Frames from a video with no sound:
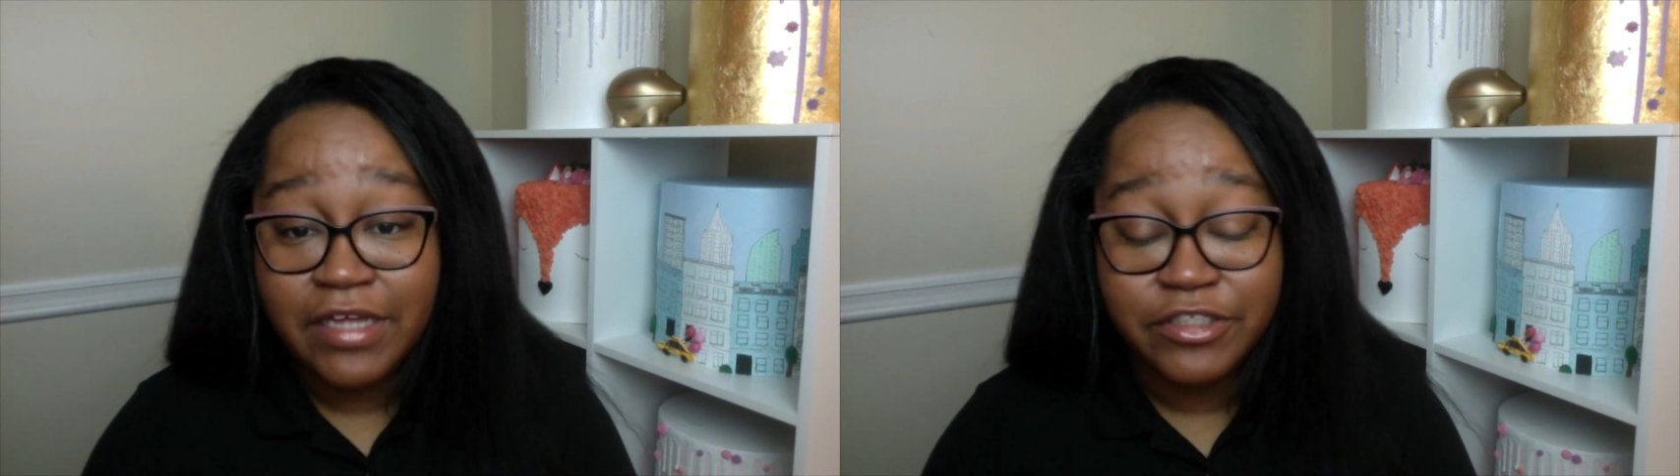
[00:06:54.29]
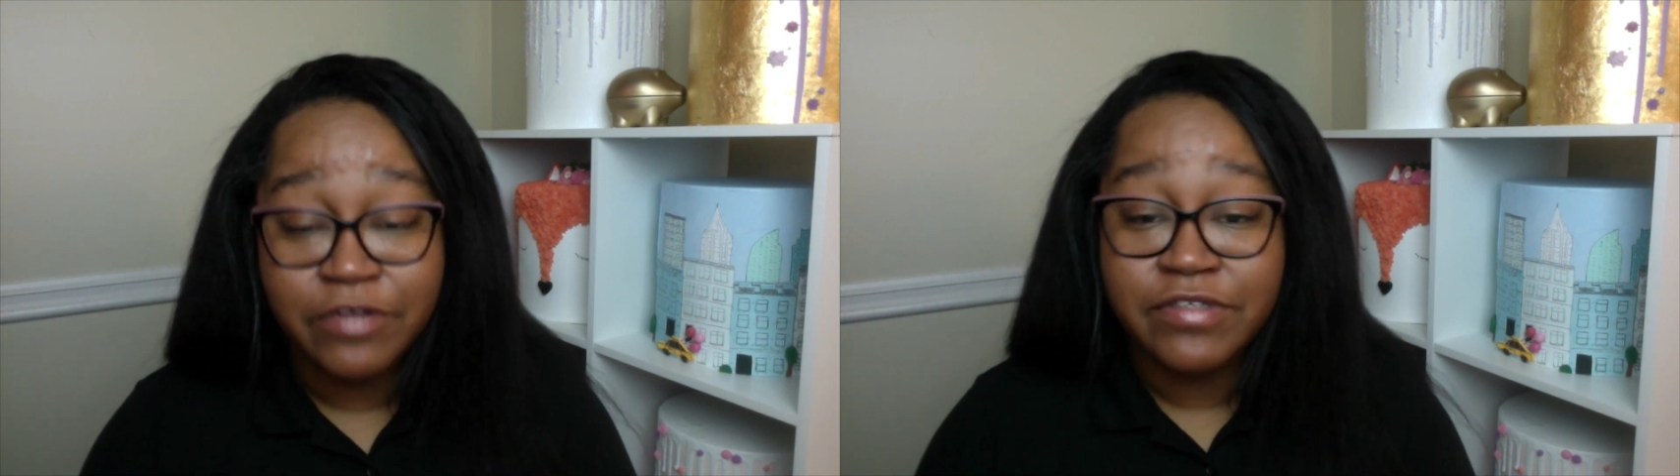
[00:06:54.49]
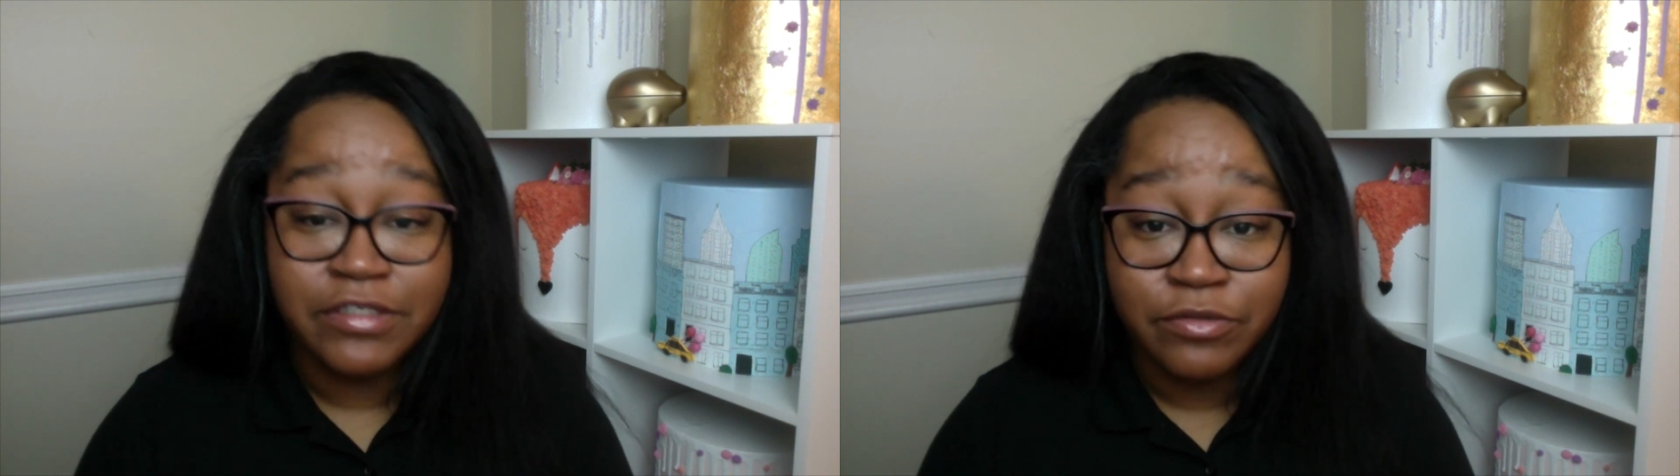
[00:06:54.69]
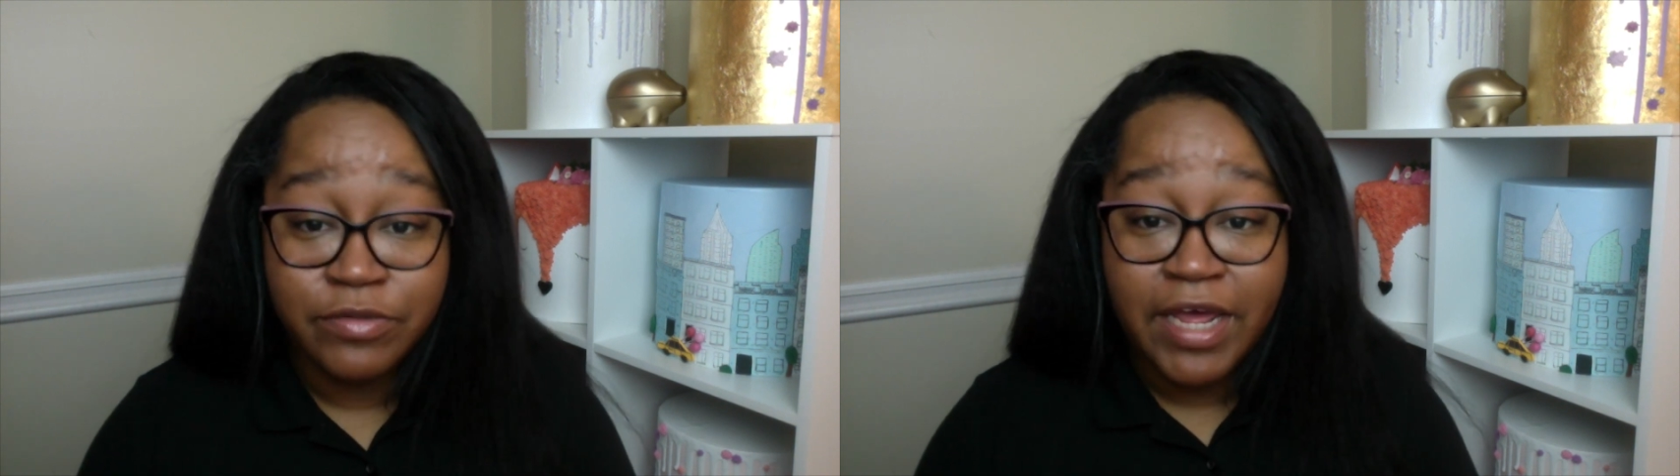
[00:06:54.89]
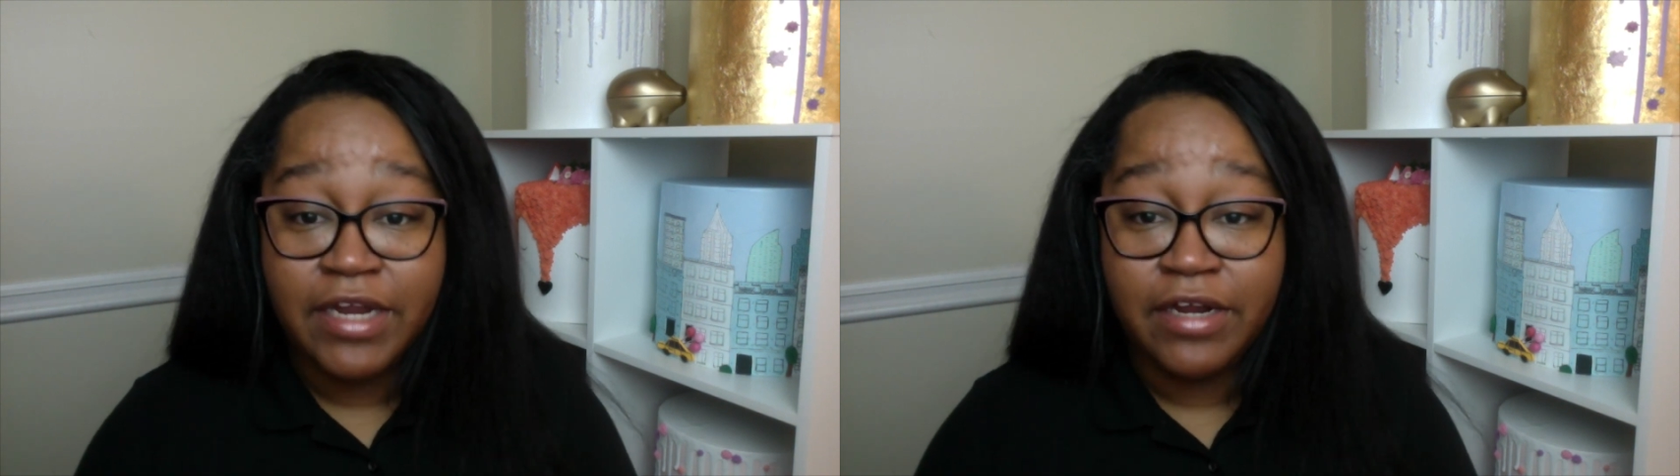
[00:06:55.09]
It shows the due
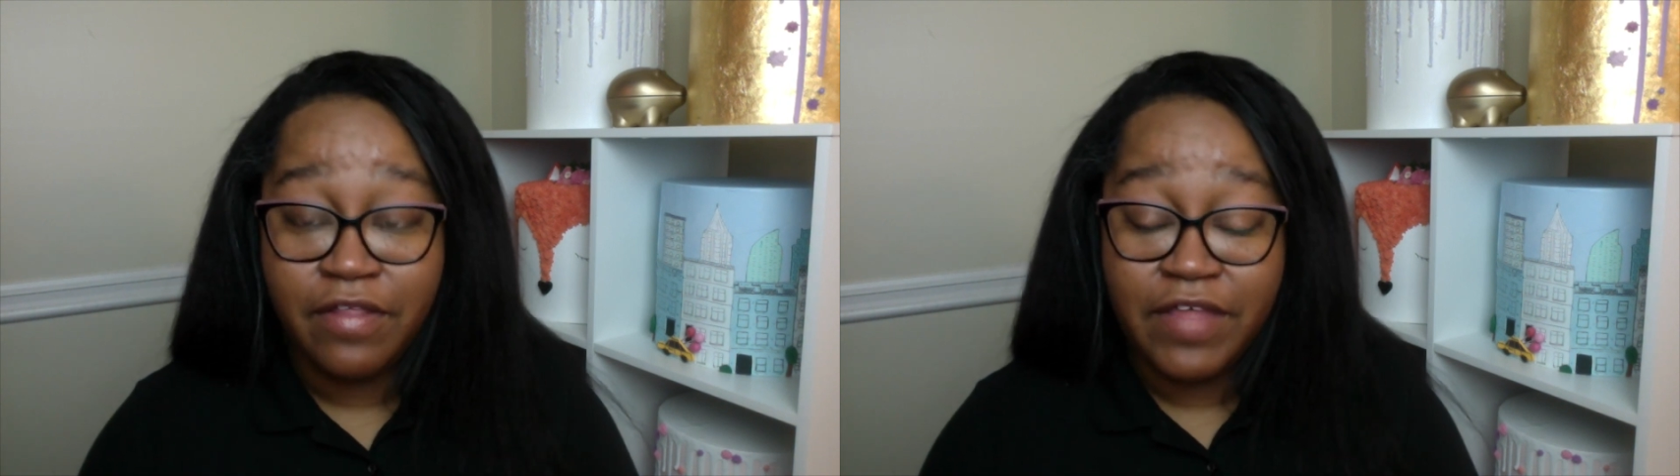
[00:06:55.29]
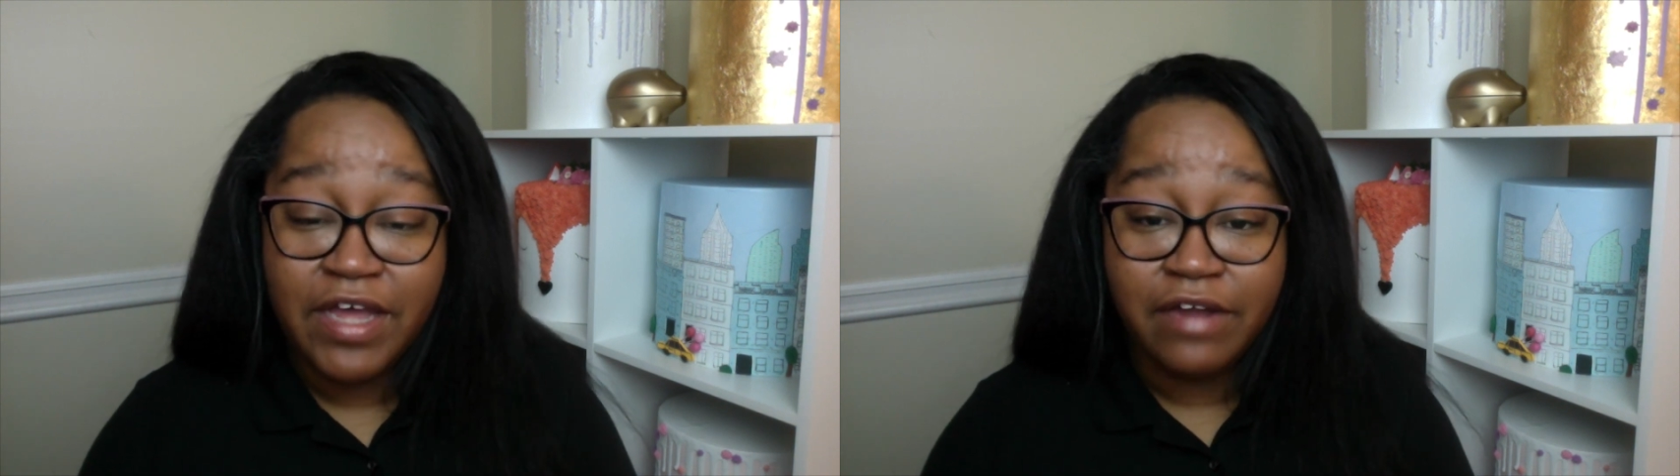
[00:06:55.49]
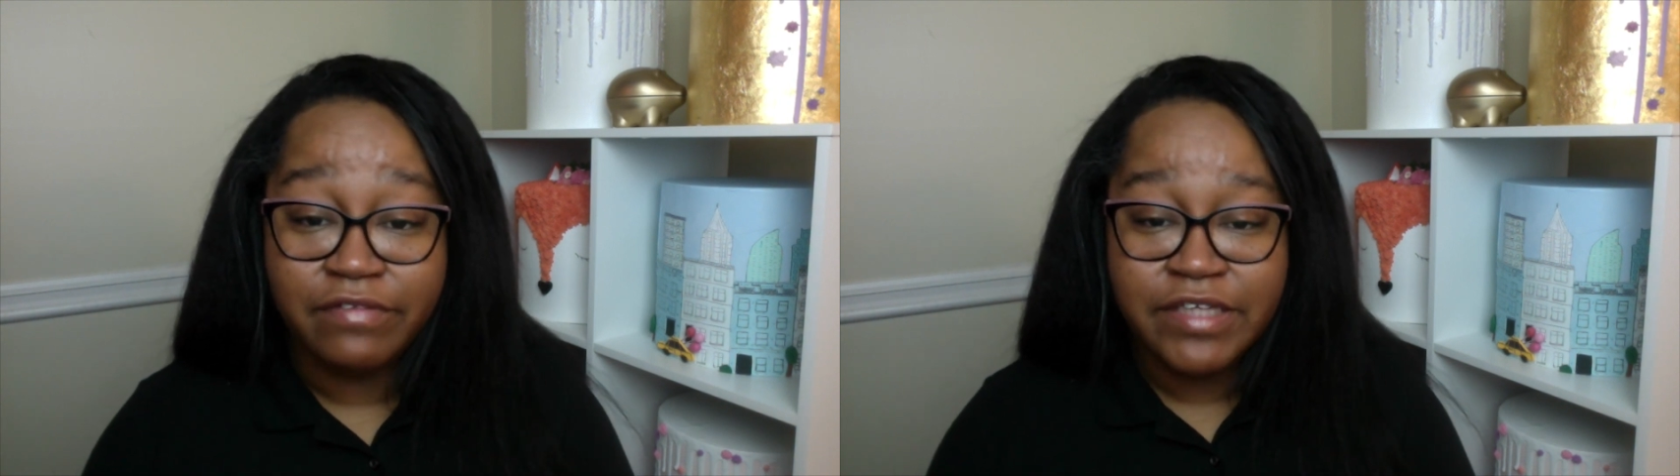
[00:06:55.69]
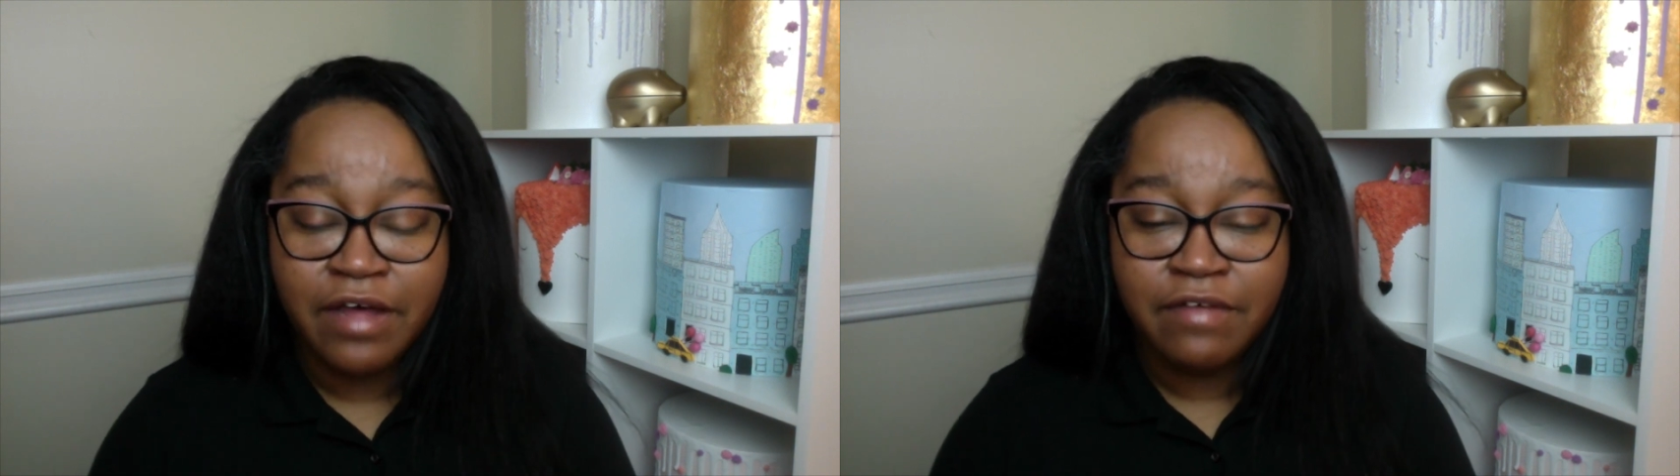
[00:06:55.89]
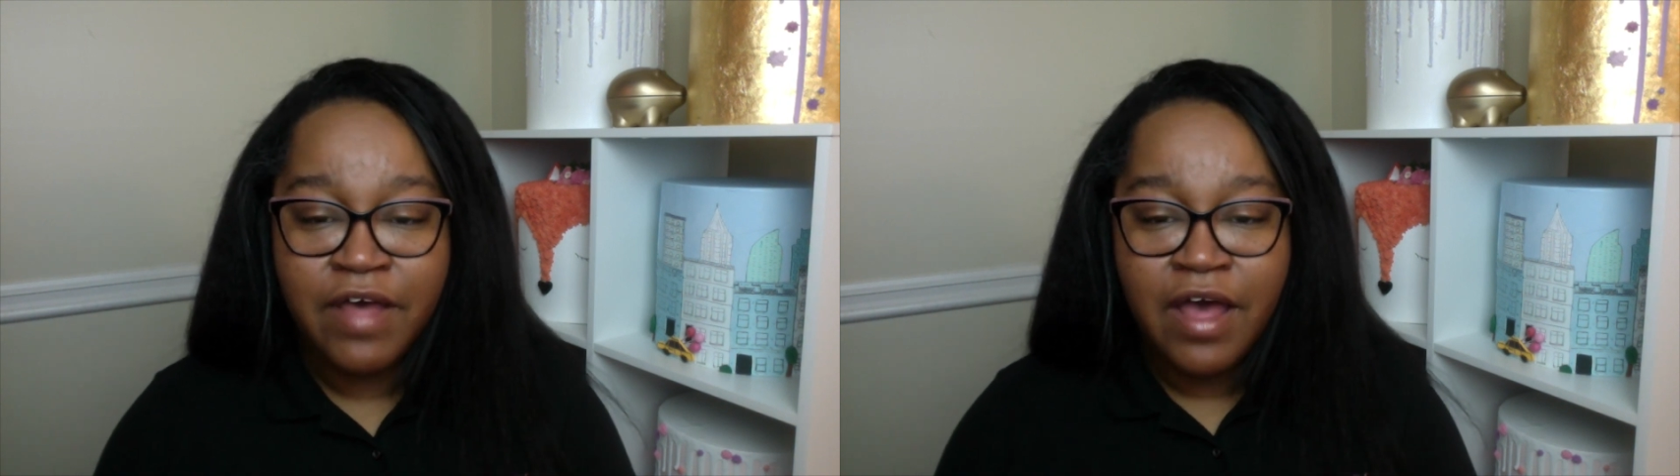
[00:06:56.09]
date and all that kind of
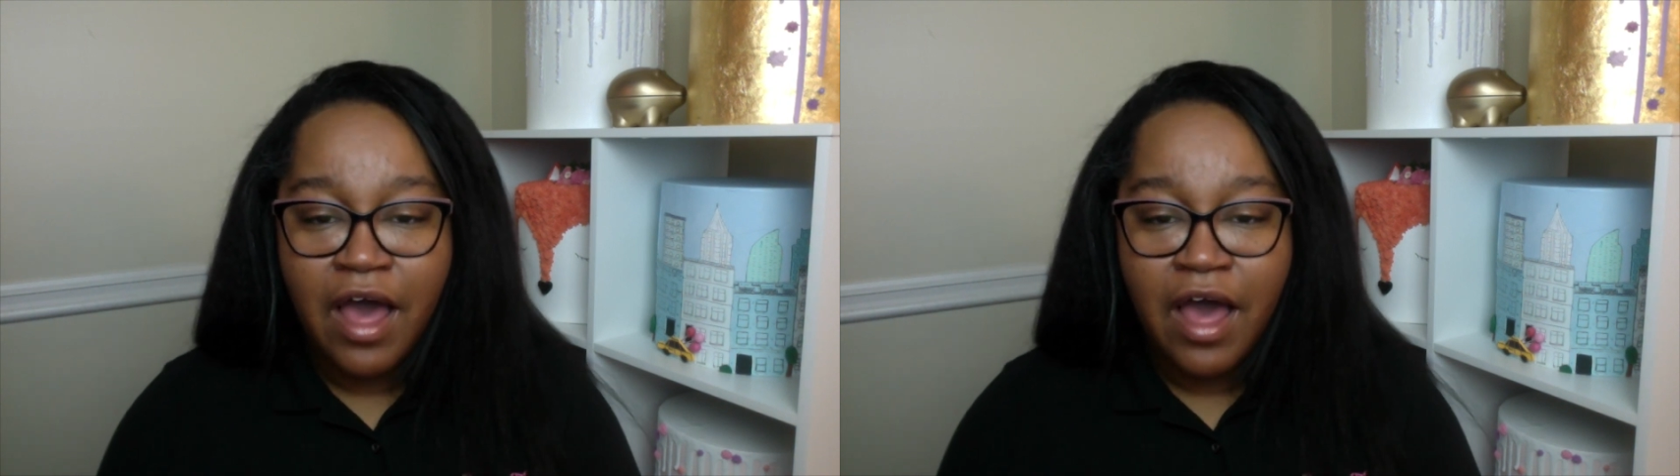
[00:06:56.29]
stuff.